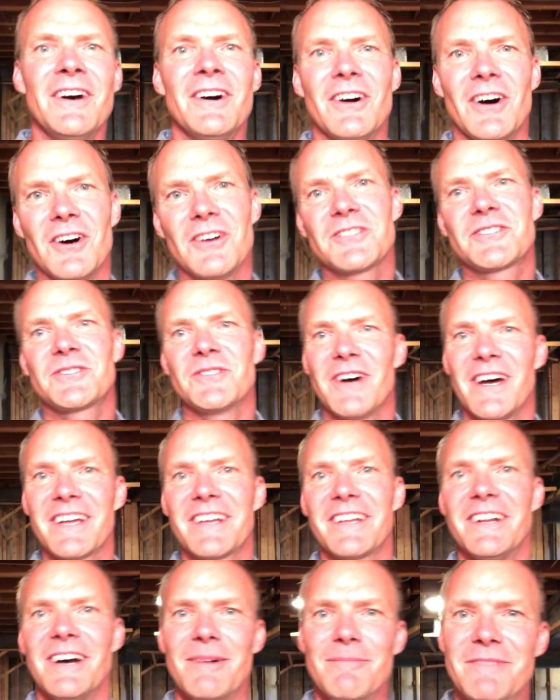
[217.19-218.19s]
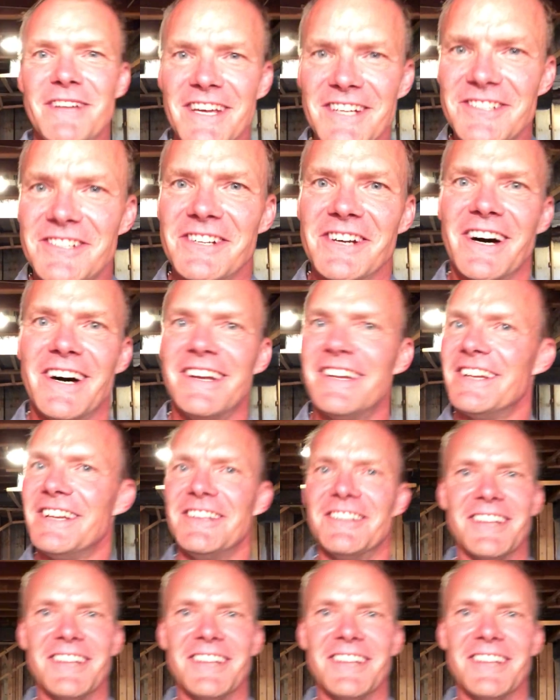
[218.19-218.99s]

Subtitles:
Also, I can update you on any